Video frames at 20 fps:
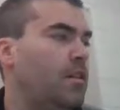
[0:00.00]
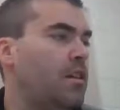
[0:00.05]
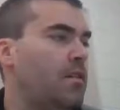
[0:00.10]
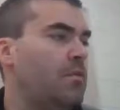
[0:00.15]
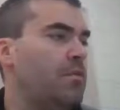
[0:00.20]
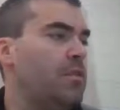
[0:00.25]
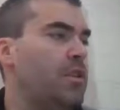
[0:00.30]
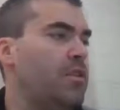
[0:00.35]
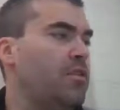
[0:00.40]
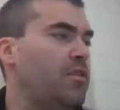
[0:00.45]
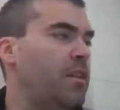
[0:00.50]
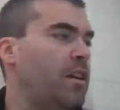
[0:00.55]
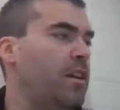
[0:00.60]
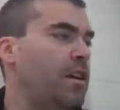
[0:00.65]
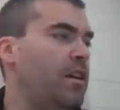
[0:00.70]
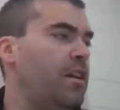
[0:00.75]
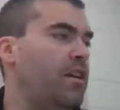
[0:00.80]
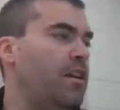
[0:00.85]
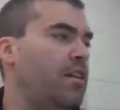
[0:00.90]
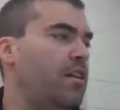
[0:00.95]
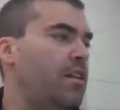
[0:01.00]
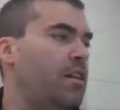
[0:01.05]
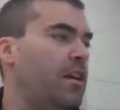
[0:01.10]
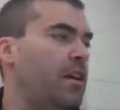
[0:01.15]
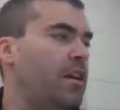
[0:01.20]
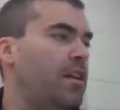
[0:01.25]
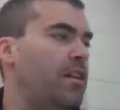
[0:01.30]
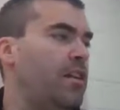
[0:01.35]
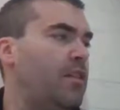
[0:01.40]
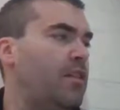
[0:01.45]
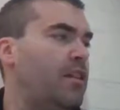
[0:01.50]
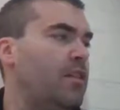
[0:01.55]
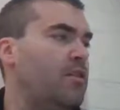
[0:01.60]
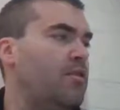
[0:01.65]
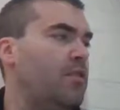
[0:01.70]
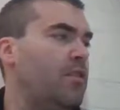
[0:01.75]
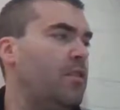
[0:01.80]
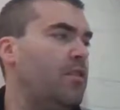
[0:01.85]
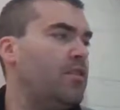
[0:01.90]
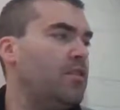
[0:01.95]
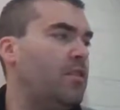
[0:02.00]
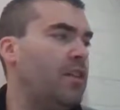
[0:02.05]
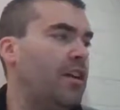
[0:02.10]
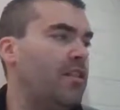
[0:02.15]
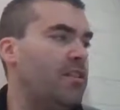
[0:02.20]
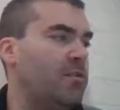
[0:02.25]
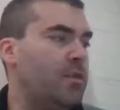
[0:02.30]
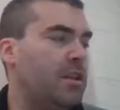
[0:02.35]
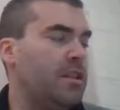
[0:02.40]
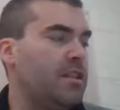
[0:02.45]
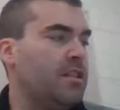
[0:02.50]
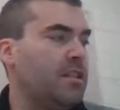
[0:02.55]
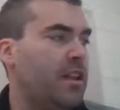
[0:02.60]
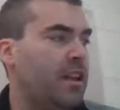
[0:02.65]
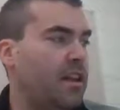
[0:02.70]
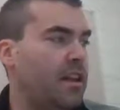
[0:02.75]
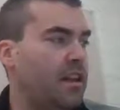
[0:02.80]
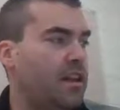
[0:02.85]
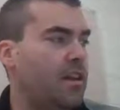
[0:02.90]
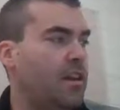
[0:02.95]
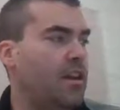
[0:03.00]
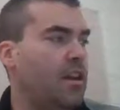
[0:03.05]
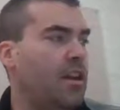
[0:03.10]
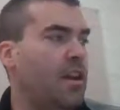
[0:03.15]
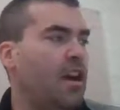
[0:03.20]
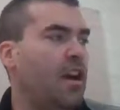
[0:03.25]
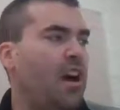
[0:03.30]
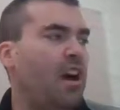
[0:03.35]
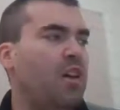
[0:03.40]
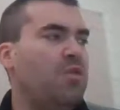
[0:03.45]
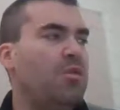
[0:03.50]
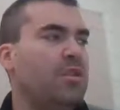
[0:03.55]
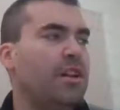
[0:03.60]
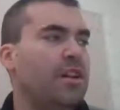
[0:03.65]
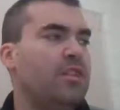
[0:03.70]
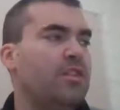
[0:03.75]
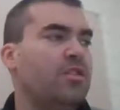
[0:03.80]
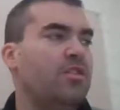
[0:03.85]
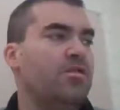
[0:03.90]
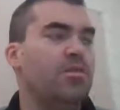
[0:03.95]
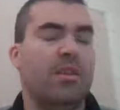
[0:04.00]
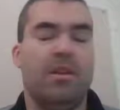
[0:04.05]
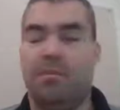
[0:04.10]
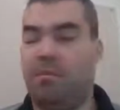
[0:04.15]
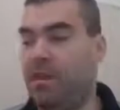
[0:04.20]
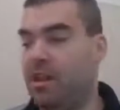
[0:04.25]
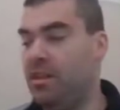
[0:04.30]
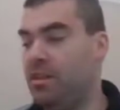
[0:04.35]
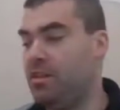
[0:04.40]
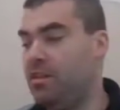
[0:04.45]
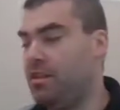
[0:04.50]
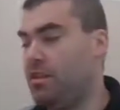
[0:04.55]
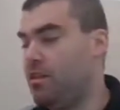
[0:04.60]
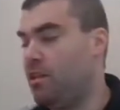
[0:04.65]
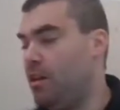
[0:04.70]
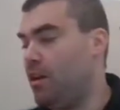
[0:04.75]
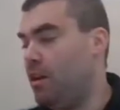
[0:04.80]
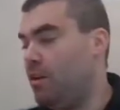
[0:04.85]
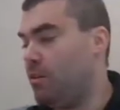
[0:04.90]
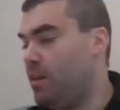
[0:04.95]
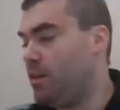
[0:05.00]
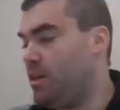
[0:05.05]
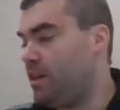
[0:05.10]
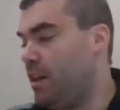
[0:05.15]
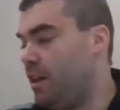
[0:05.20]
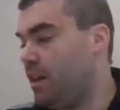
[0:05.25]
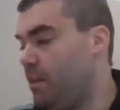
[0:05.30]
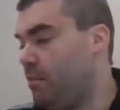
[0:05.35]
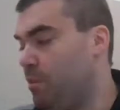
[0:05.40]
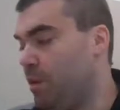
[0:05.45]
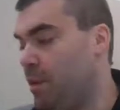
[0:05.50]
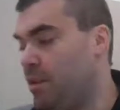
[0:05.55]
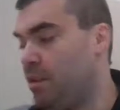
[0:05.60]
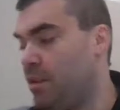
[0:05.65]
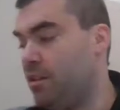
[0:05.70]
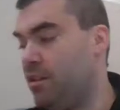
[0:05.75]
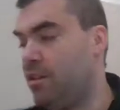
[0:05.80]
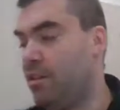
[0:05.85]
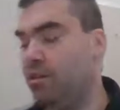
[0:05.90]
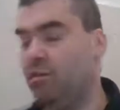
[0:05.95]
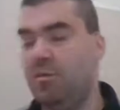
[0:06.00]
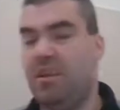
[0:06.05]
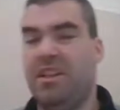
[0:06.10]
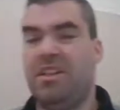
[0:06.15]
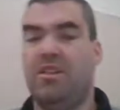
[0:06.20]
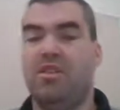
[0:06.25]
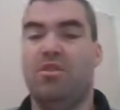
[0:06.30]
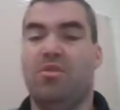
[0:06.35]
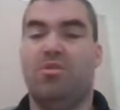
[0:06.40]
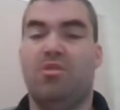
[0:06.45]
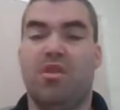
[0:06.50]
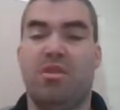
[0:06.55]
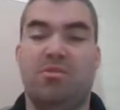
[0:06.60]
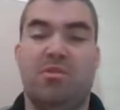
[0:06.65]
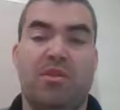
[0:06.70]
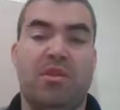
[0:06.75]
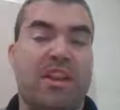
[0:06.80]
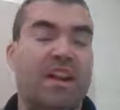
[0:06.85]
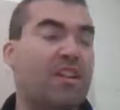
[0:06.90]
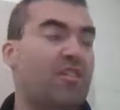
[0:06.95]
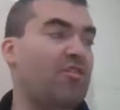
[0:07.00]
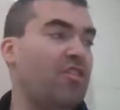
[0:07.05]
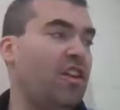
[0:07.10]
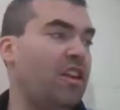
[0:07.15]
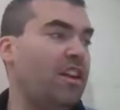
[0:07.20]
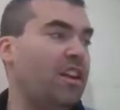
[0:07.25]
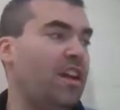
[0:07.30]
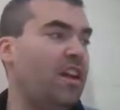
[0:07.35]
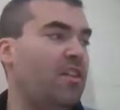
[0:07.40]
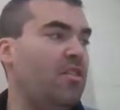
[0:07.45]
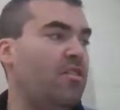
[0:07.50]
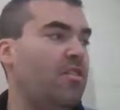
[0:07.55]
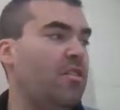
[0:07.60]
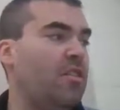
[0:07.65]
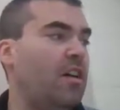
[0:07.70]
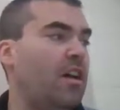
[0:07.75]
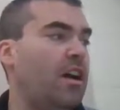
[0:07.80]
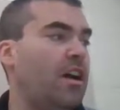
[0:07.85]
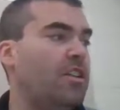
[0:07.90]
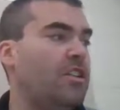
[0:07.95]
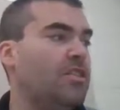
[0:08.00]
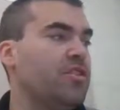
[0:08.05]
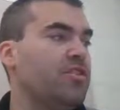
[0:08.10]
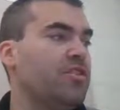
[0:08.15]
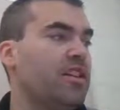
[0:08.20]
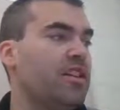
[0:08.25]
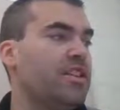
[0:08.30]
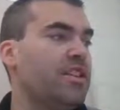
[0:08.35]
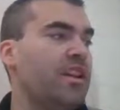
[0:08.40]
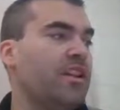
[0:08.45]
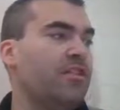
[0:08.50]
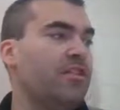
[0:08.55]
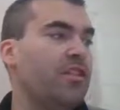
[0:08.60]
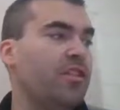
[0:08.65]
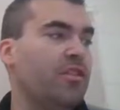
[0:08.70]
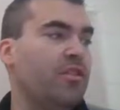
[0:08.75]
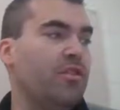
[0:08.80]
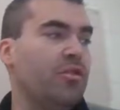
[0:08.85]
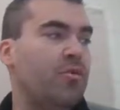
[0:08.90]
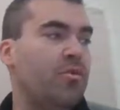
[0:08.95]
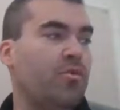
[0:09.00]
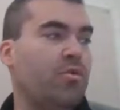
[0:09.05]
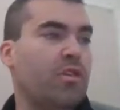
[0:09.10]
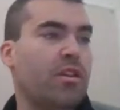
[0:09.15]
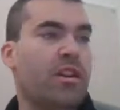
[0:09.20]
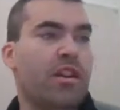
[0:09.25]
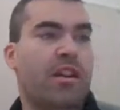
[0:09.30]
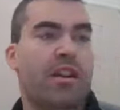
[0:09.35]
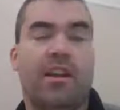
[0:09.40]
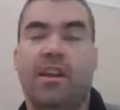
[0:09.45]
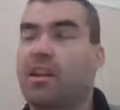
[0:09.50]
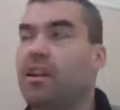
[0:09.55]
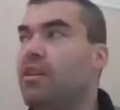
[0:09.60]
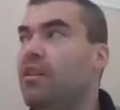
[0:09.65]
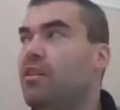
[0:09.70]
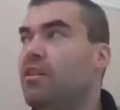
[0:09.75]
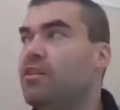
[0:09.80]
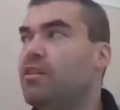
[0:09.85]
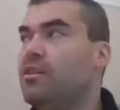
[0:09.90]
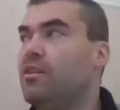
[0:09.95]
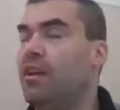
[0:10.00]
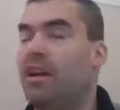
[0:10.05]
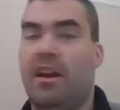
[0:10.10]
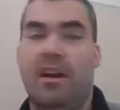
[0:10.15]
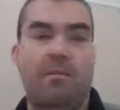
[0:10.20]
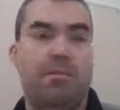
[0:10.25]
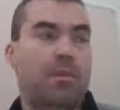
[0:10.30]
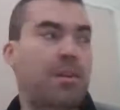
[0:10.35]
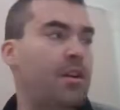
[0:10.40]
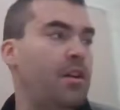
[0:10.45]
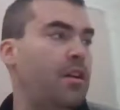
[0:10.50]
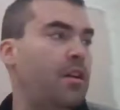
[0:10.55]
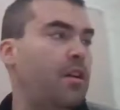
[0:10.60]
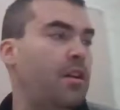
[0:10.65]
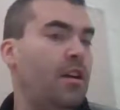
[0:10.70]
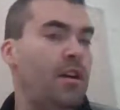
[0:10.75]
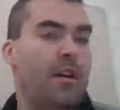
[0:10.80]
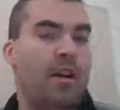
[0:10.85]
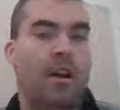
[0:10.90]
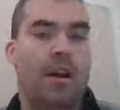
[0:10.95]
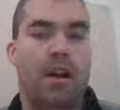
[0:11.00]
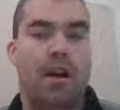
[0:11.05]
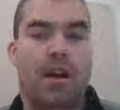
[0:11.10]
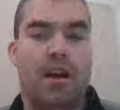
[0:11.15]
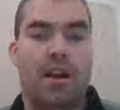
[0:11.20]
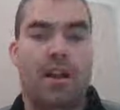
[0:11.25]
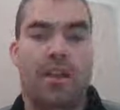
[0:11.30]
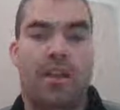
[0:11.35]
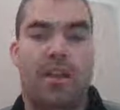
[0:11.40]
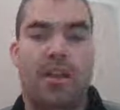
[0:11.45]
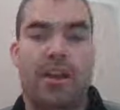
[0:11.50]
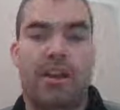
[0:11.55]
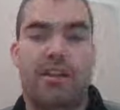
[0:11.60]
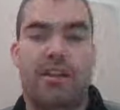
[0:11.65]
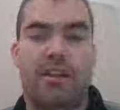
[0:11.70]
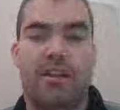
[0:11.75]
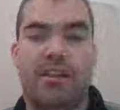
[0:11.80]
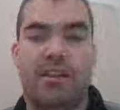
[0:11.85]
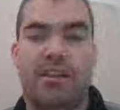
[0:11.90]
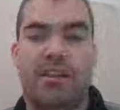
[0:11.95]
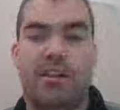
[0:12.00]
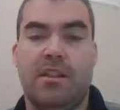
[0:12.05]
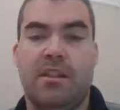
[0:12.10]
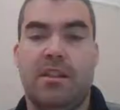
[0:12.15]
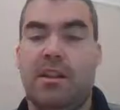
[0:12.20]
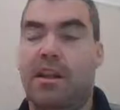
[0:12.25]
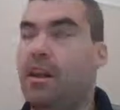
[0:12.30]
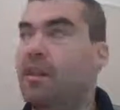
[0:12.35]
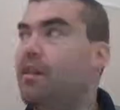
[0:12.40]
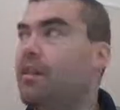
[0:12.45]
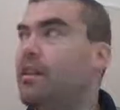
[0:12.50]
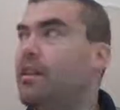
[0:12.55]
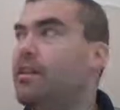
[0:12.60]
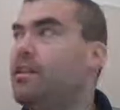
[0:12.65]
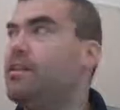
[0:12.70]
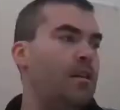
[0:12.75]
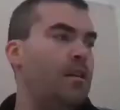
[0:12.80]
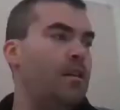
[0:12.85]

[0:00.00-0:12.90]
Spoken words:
Num an array, and this will also have to be a static. We'll get to what it means, what static means in a little bit. Don't worry about that right now. Just realize that if you're working in a console app, that this and this.